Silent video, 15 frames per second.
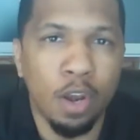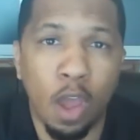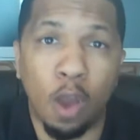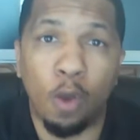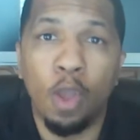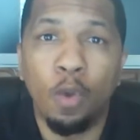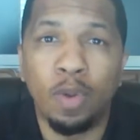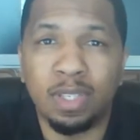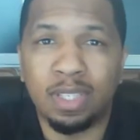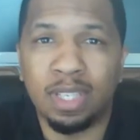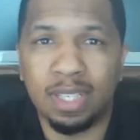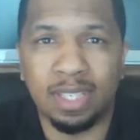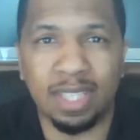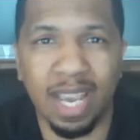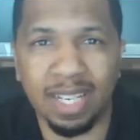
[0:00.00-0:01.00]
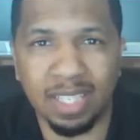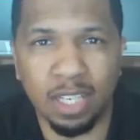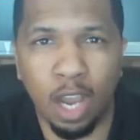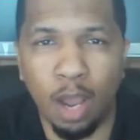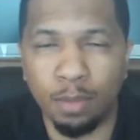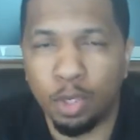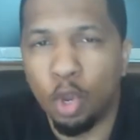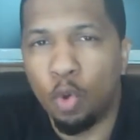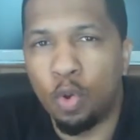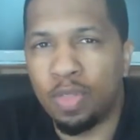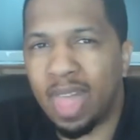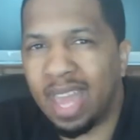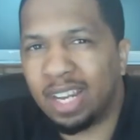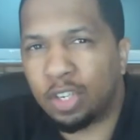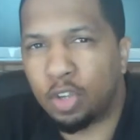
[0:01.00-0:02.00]
No, when success comes, when
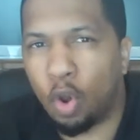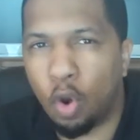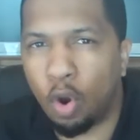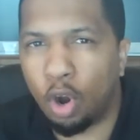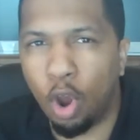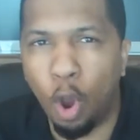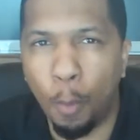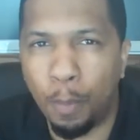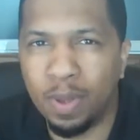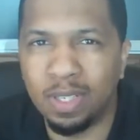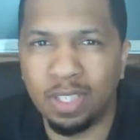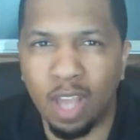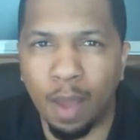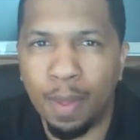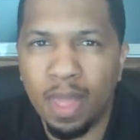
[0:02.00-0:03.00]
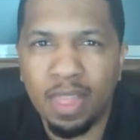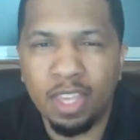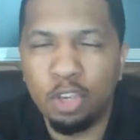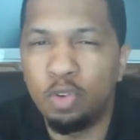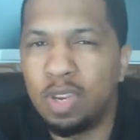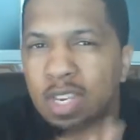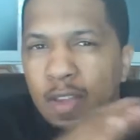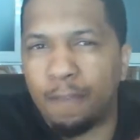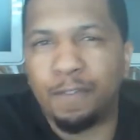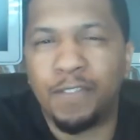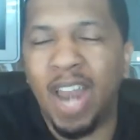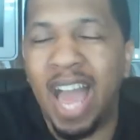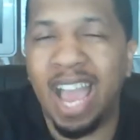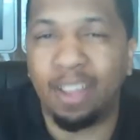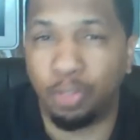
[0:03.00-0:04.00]
that door opens up, then you need to
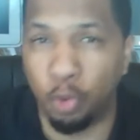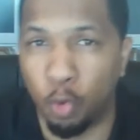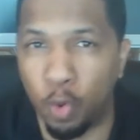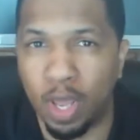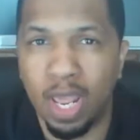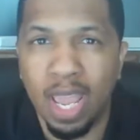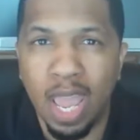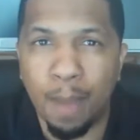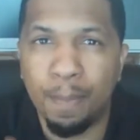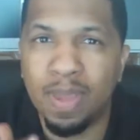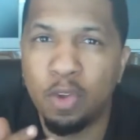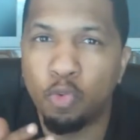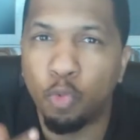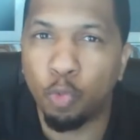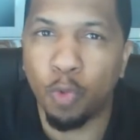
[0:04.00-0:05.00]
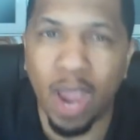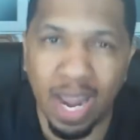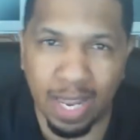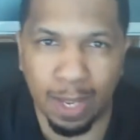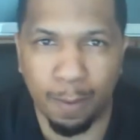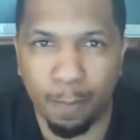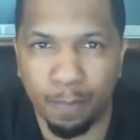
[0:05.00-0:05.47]
fly through it and be ready.